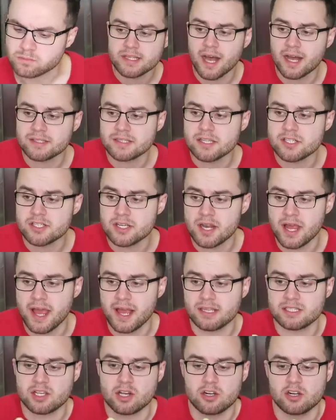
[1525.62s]
Sausage and
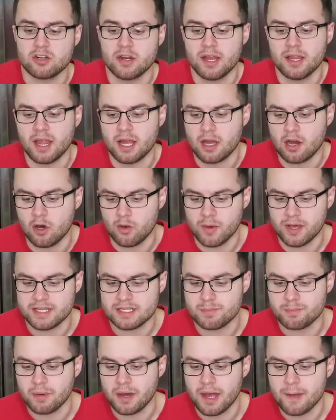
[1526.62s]
eggs are great like
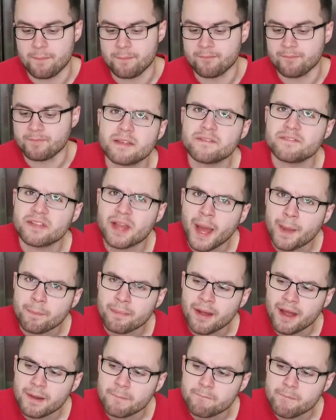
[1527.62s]
always, but the
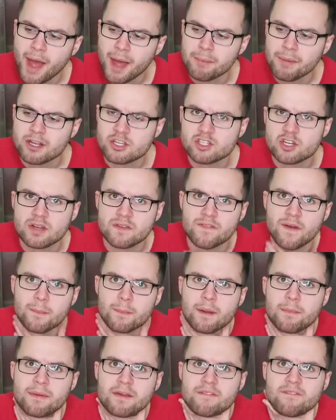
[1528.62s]
flatbread, I'm not sure if
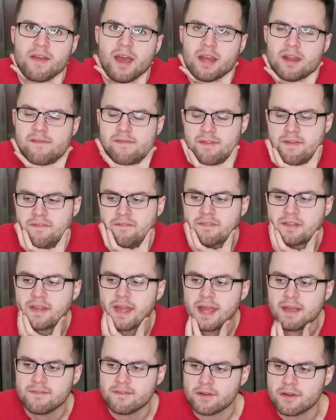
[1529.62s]
I'm a big fan of the
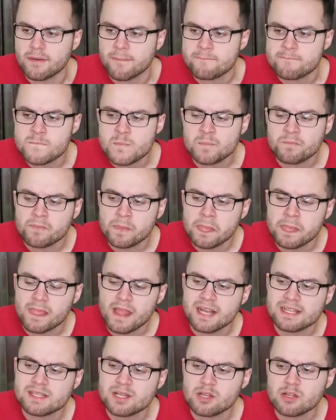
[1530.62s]
flavor.
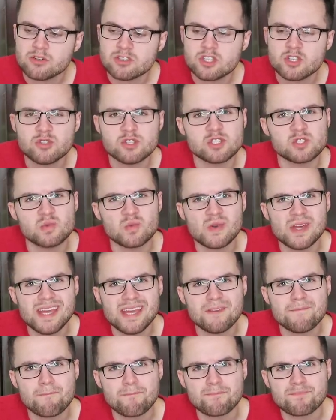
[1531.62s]
It's a little too
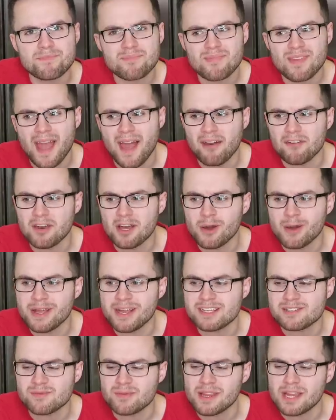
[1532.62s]
sweet. I don't know, it
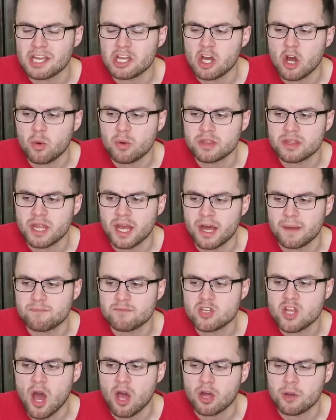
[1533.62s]
doesn't really go with
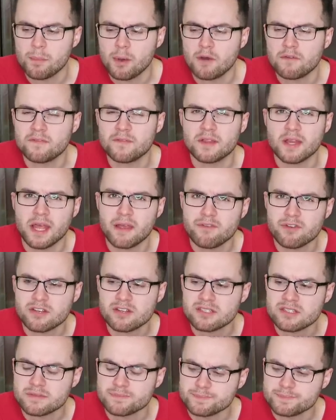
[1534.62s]
the Taco Bell flavors.